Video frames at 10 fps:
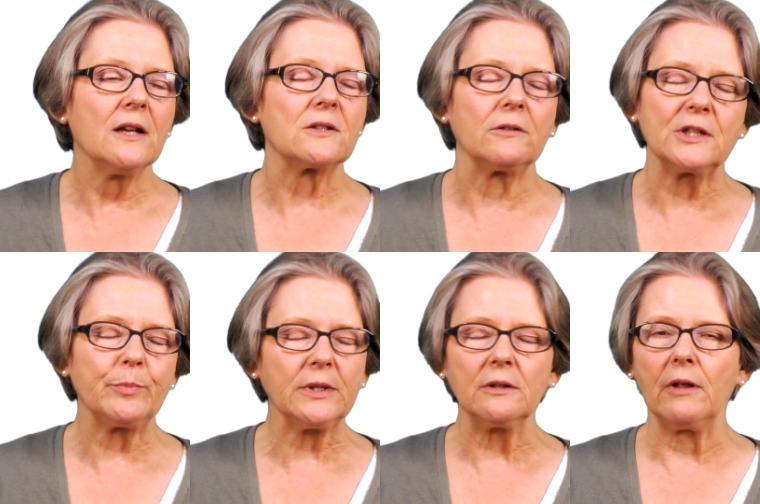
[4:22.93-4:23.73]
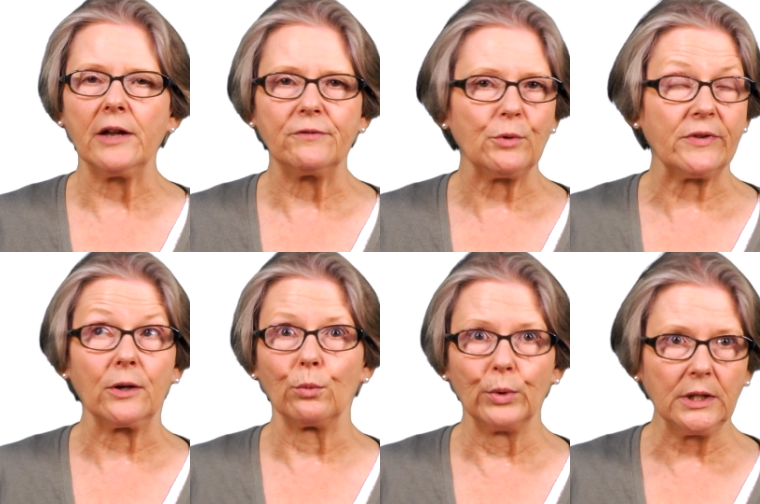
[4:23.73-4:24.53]
So it's been delightful. We've had
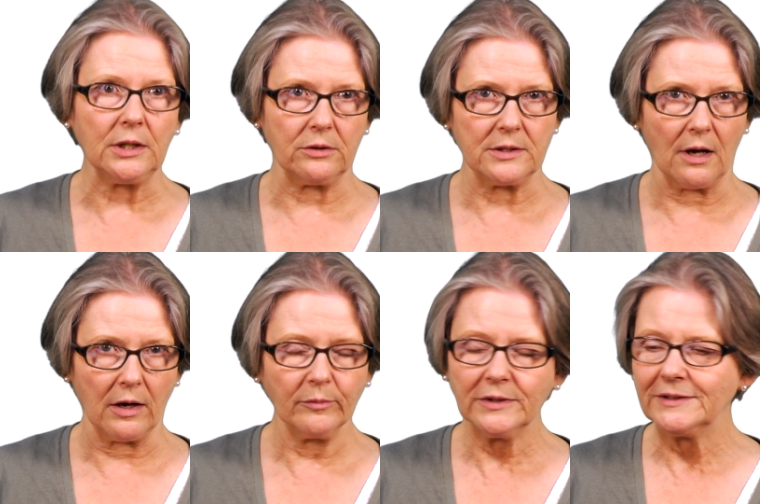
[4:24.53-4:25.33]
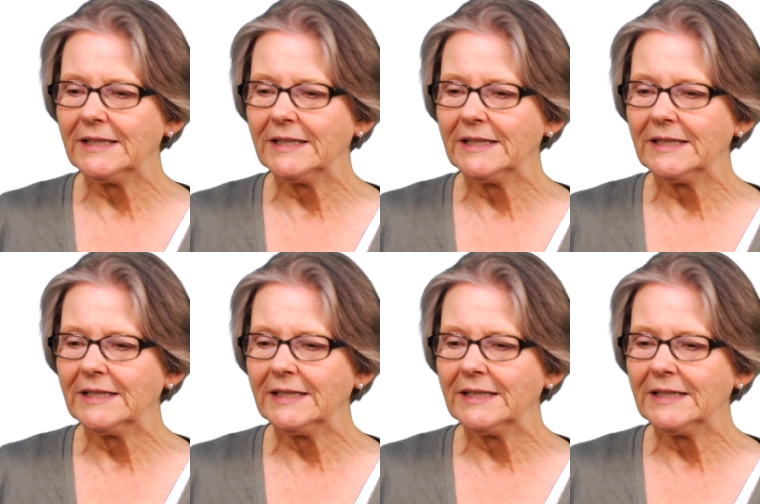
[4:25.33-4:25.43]
a really good time.